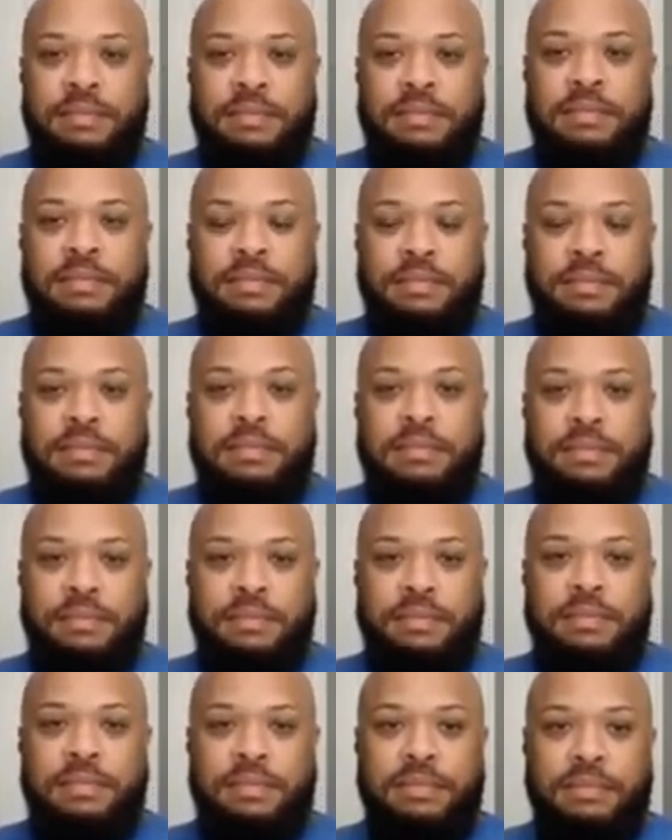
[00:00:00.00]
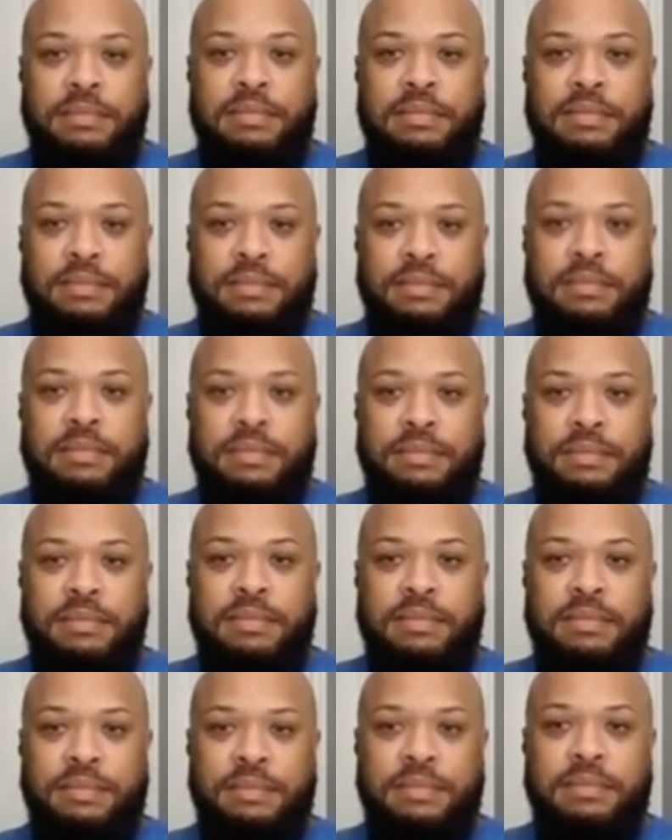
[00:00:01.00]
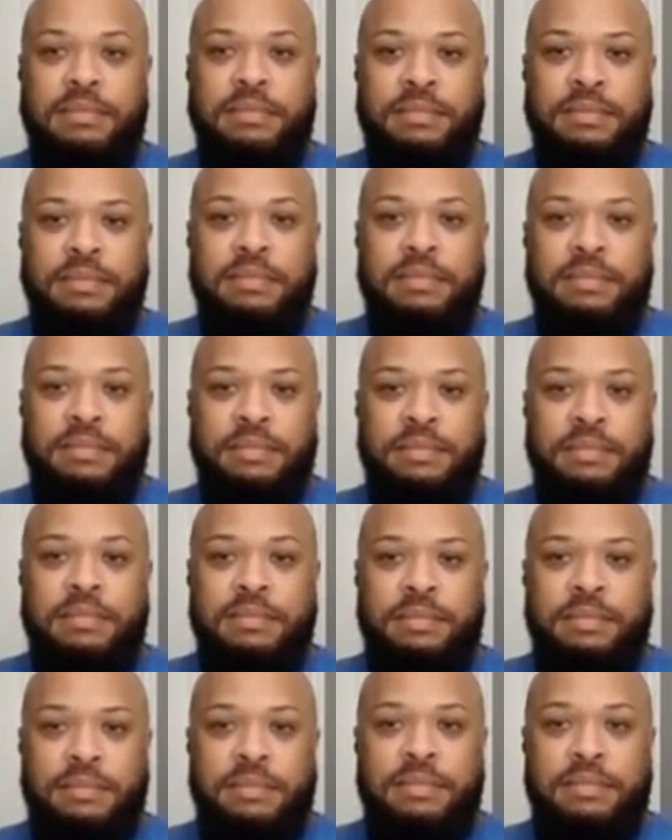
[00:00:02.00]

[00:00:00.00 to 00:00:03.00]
[no speech]